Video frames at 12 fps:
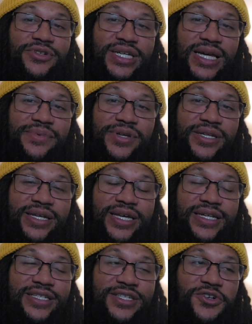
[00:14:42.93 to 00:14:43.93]
champion
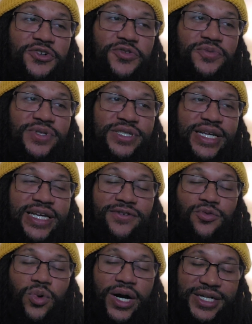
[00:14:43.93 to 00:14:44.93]
in his home state
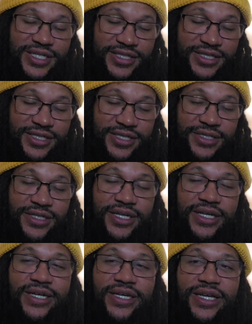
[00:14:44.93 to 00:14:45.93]
of Washington,
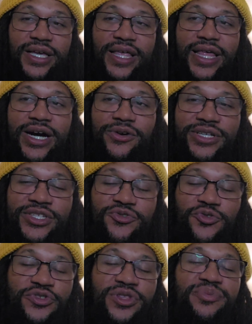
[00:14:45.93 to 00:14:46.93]
how he
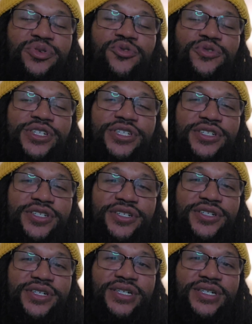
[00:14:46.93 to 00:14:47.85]
screwed the pooch,